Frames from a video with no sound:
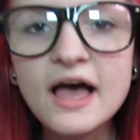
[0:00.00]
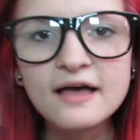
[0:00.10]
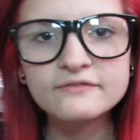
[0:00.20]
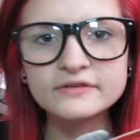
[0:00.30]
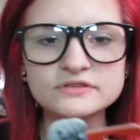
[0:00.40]

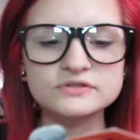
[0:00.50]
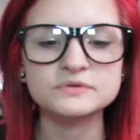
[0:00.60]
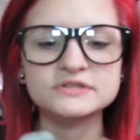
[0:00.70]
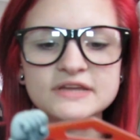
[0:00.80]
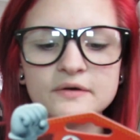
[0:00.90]
have in
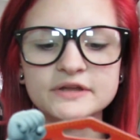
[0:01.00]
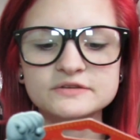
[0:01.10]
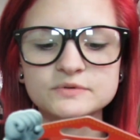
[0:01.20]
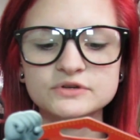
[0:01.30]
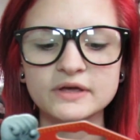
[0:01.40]
stores
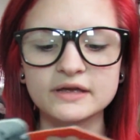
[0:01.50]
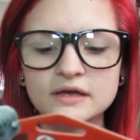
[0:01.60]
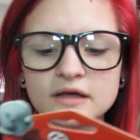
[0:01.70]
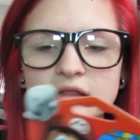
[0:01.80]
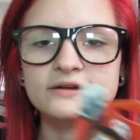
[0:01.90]
nowadays where you
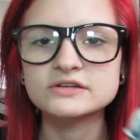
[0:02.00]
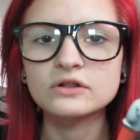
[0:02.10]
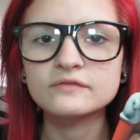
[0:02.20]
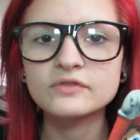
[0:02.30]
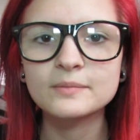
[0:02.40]
collect
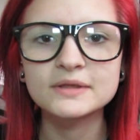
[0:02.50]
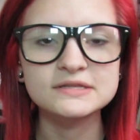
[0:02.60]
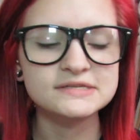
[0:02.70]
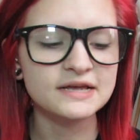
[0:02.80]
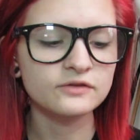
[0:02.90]
all of them and
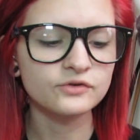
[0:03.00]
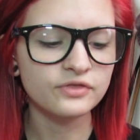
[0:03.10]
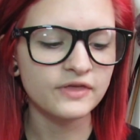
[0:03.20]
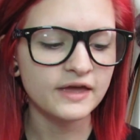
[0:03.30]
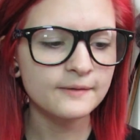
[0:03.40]
it's a little
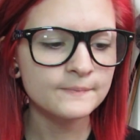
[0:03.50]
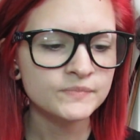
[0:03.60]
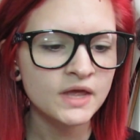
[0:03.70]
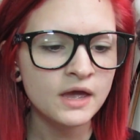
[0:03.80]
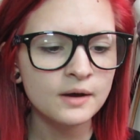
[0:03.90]
thing.
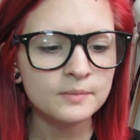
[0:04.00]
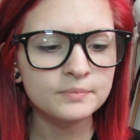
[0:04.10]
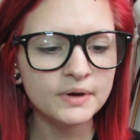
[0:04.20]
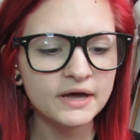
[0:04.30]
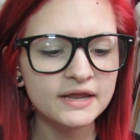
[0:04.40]

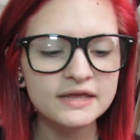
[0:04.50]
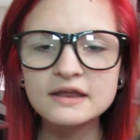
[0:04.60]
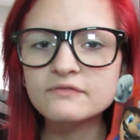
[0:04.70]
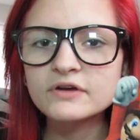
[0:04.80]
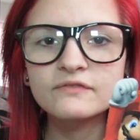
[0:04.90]
But he
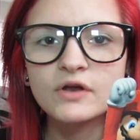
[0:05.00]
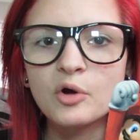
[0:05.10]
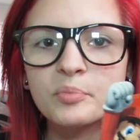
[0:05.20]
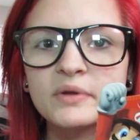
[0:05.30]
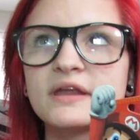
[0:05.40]
never even
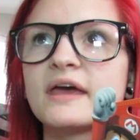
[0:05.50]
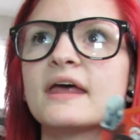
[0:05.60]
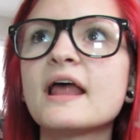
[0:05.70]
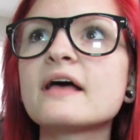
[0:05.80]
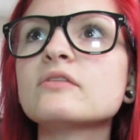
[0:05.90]
opened it,
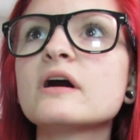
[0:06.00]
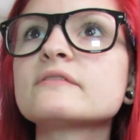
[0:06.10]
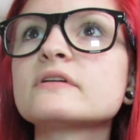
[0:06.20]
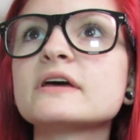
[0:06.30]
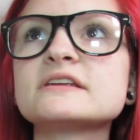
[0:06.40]
and I
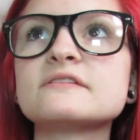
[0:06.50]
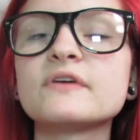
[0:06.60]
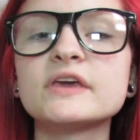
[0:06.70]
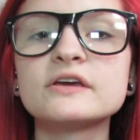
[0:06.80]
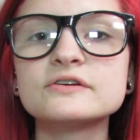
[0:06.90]
love collecting
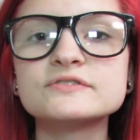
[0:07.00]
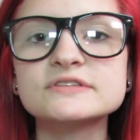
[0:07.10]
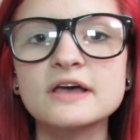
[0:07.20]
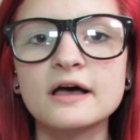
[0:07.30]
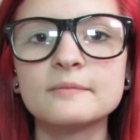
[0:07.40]

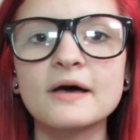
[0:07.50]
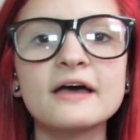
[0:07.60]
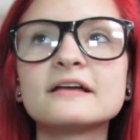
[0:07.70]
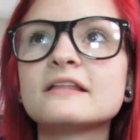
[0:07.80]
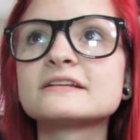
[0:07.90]
figures.
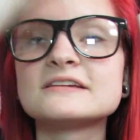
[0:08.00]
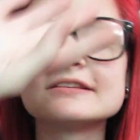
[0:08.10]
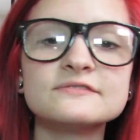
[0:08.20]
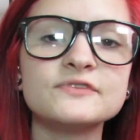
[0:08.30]
I collect tons of